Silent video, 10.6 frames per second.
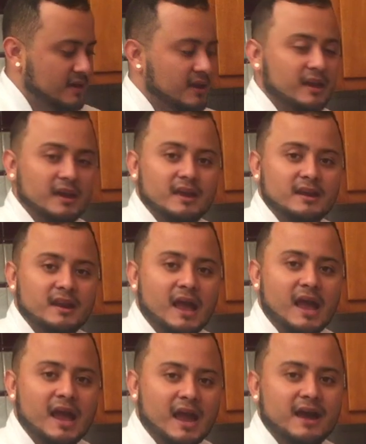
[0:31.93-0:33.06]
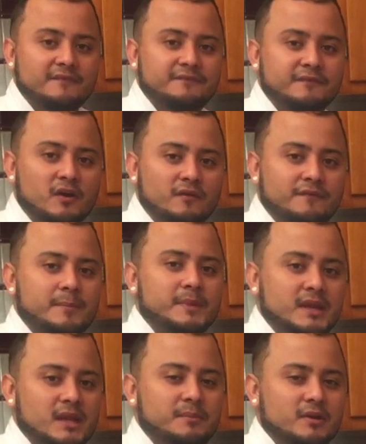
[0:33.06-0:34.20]
and half of a
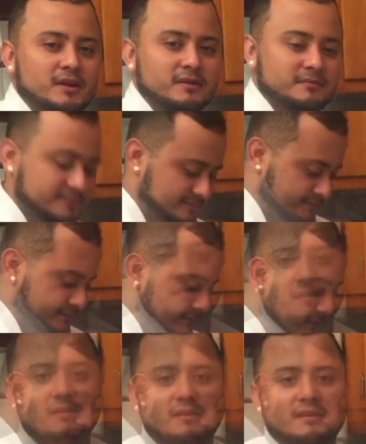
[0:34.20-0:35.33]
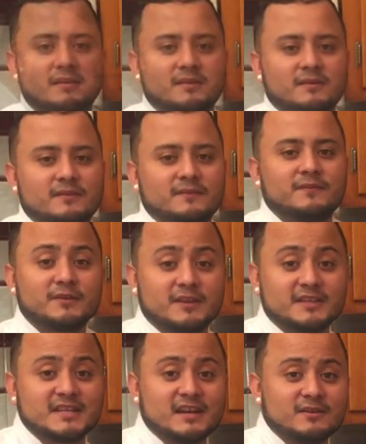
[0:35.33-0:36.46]
medium onion. For the
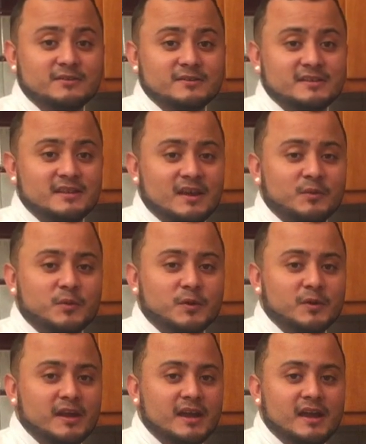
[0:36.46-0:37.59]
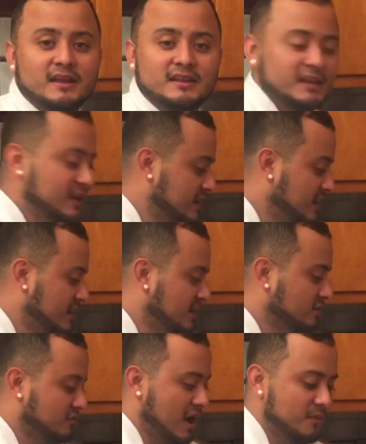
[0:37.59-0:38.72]
tacos, we're gonna need
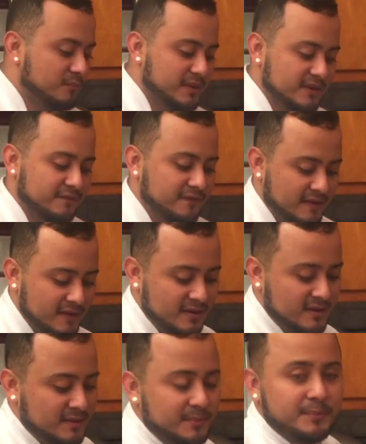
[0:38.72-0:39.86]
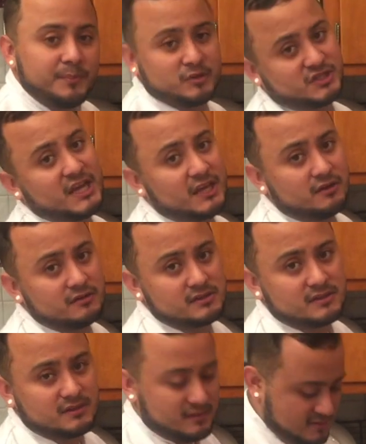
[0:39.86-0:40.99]
ground beef, potatoes,
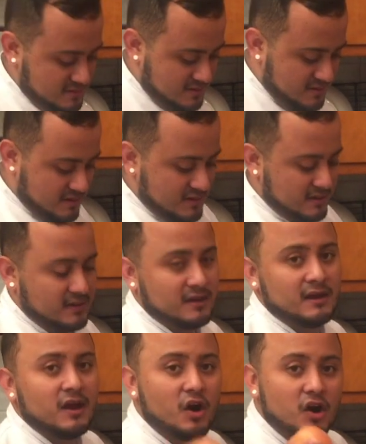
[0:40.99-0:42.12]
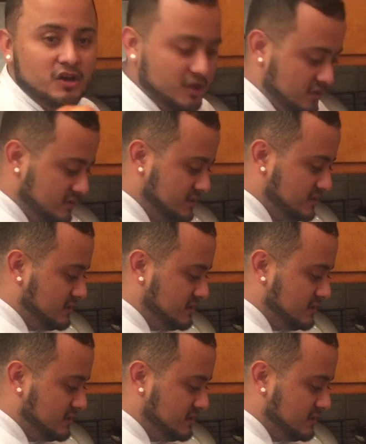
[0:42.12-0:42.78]
onions,